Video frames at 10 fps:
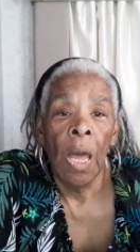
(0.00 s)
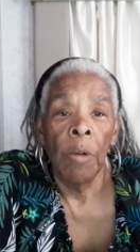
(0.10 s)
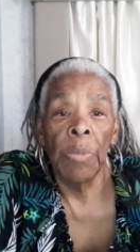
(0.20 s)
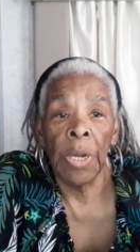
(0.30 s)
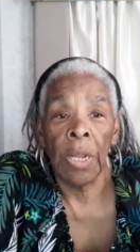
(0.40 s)

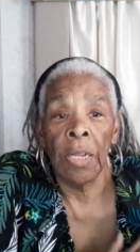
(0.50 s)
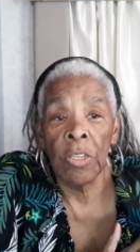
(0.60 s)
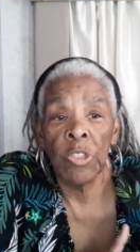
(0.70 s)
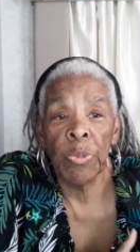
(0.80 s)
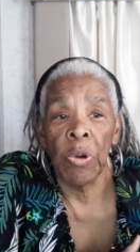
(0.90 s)
But at
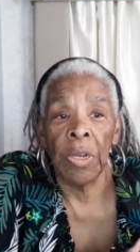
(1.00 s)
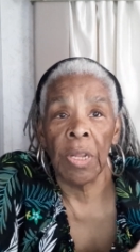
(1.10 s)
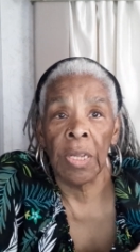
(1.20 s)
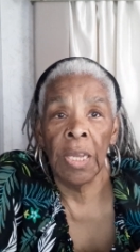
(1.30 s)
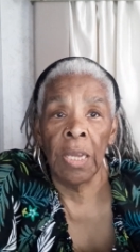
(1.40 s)
this point,
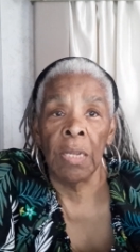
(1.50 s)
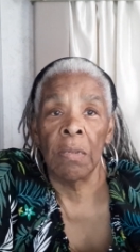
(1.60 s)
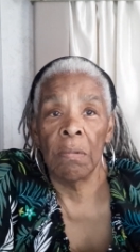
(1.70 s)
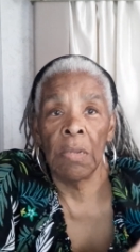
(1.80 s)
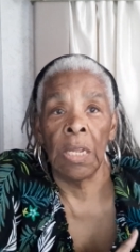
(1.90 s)
I can't
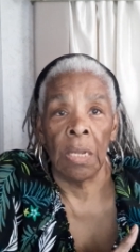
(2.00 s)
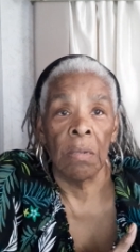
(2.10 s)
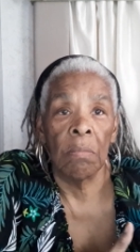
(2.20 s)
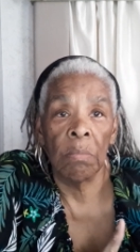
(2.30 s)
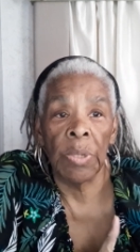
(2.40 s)
eat it
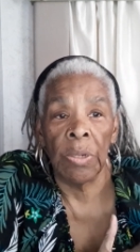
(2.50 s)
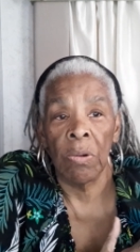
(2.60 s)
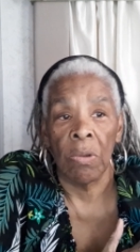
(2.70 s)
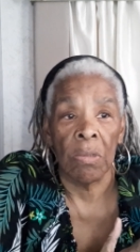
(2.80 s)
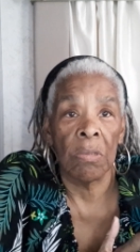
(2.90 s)

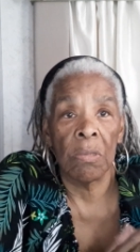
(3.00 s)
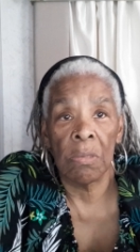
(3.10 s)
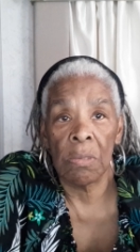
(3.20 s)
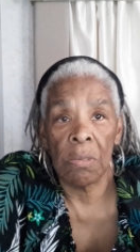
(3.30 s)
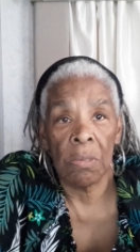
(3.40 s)

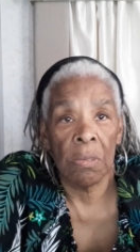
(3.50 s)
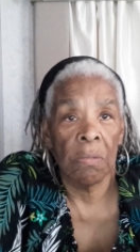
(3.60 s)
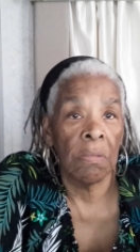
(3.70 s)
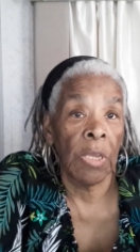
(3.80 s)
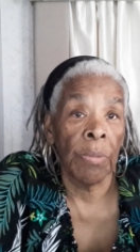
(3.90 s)
because
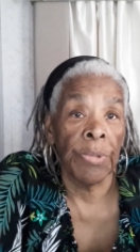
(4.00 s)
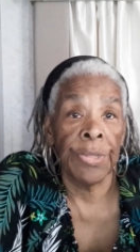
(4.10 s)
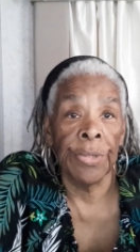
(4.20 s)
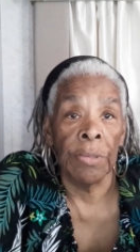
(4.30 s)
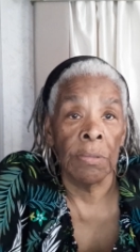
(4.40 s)
I'm
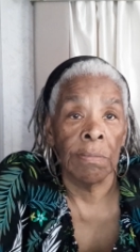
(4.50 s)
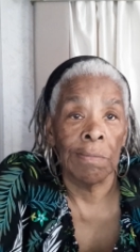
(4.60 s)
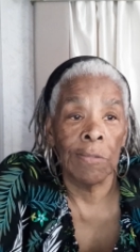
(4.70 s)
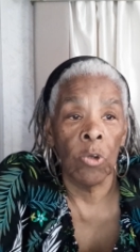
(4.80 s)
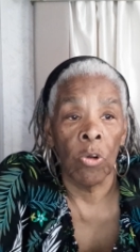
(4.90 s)
still
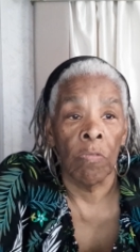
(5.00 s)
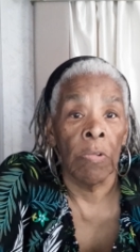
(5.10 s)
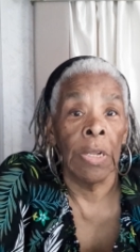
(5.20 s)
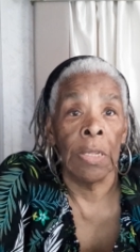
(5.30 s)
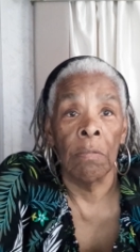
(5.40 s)
on
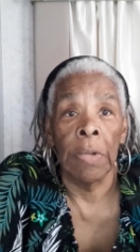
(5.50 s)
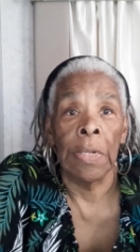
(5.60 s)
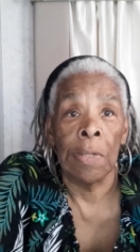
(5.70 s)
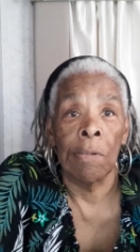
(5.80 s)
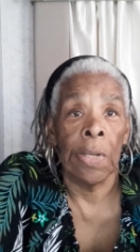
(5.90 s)
really,
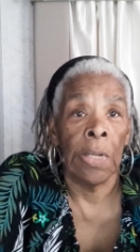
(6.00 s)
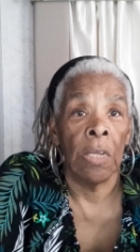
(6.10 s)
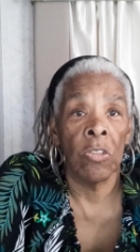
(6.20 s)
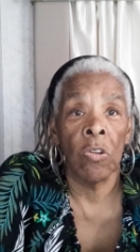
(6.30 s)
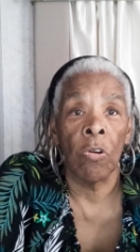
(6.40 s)
really, really
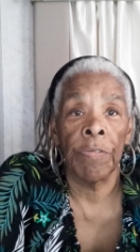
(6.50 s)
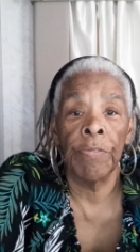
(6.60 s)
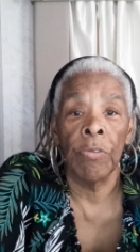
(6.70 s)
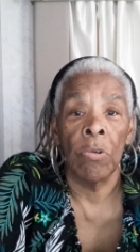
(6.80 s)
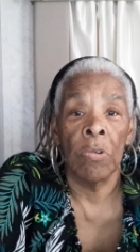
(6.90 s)
soft
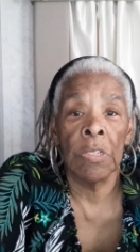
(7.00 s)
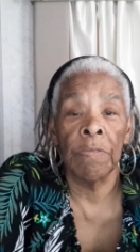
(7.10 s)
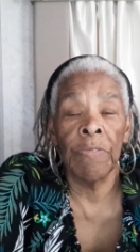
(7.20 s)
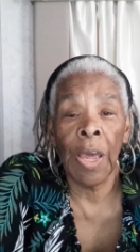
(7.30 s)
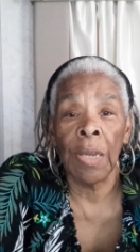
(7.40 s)
foods. In
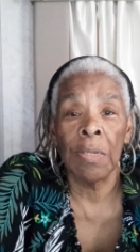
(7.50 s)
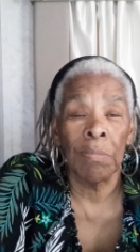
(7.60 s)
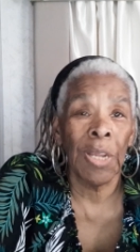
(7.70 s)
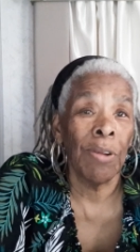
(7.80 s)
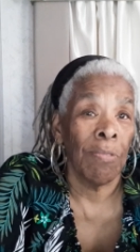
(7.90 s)
fact,
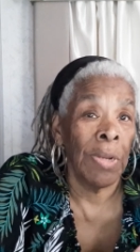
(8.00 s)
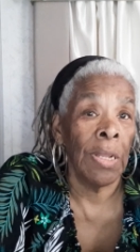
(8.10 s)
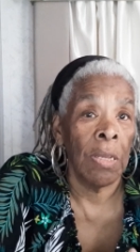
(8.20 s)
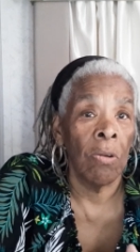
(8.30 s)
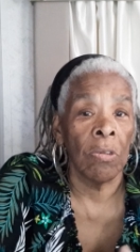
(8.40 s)
I'm not
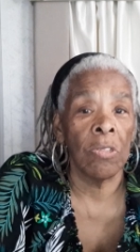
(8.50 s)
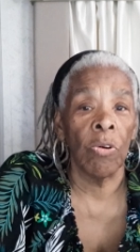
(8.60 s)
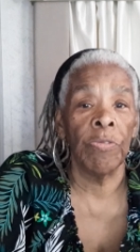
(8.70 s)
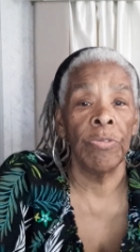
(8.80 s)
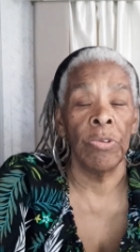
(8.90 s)
really on
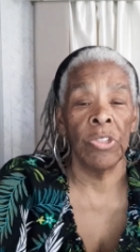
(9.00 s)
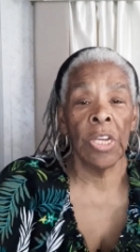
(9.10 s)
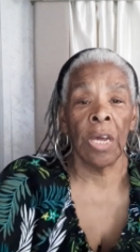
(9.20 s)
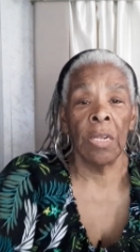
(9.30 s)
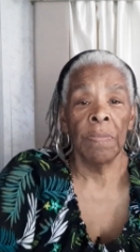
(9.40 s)
soft foods yet.